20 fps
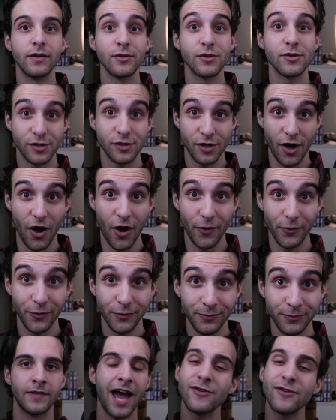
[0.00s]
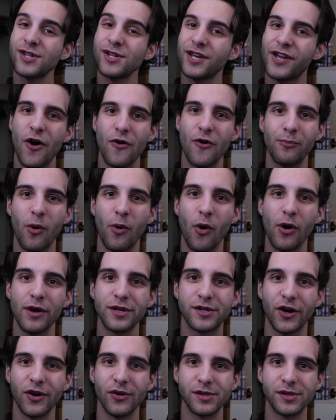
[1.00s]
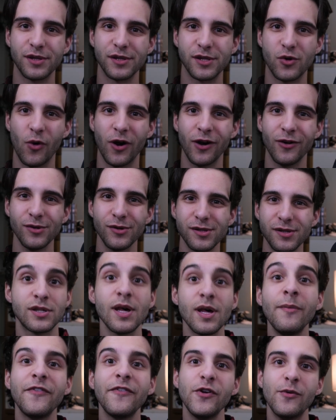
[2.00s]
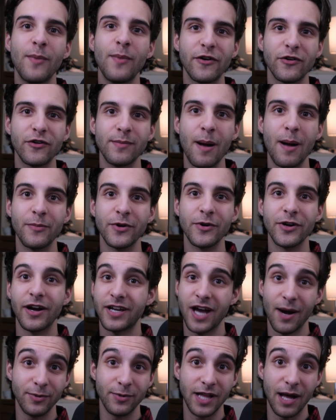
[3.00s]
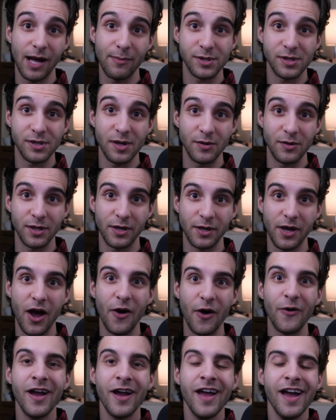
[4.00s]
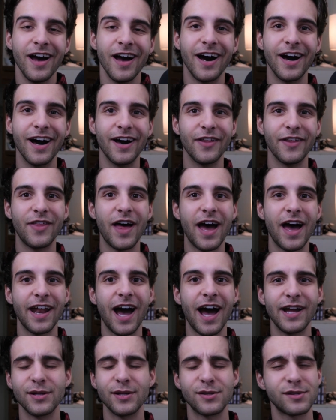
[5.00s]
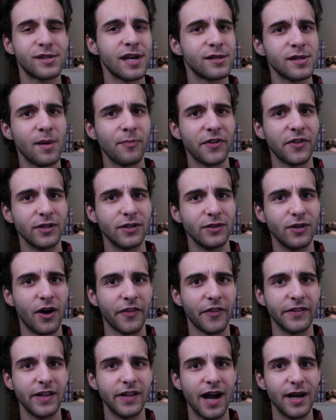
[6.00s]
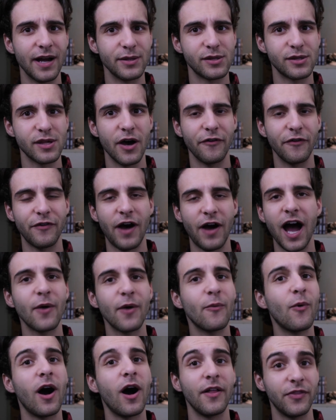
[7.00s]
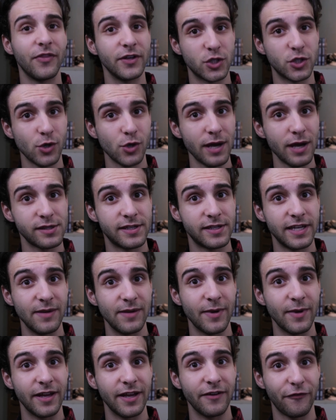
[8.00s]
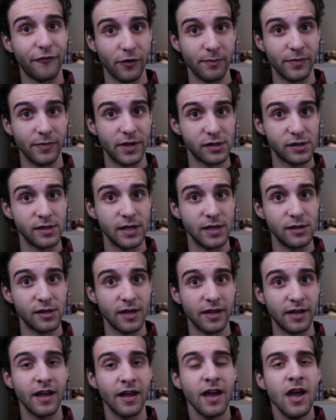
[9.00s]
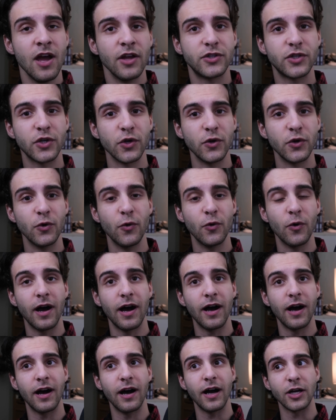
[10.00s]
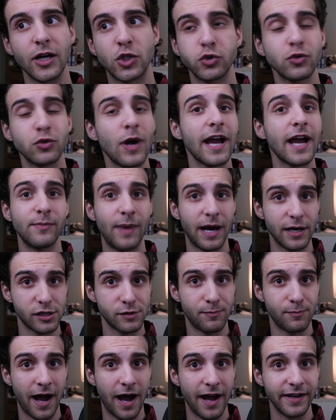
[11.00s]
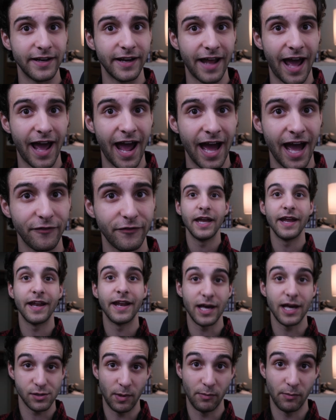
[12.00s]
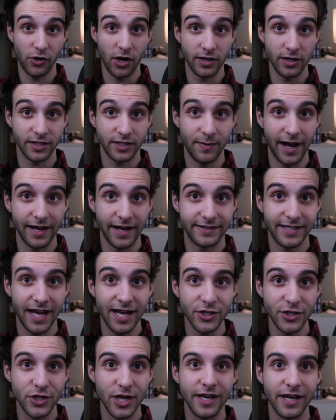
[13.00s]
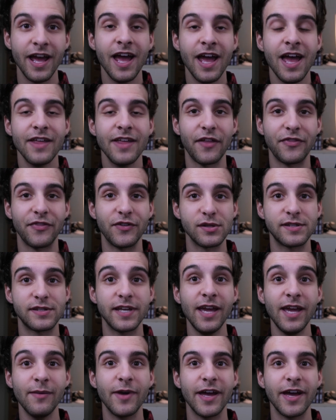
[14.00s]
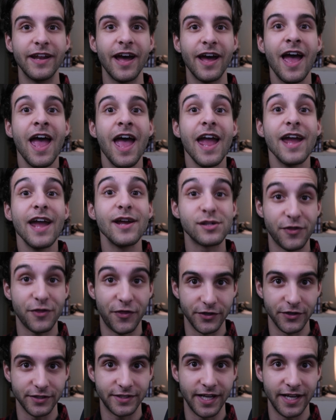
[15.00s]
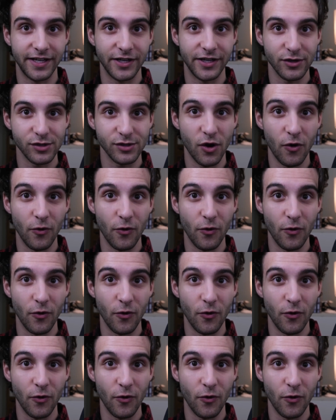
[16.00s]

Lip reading: So, how's it going, boys, girls, and squirrels? Some of you may remember a couple episodes ago that I had said something along the lines of, I want the dress demon from this season to crack my spine in half. It has been brought to my attention that this demon is 13 years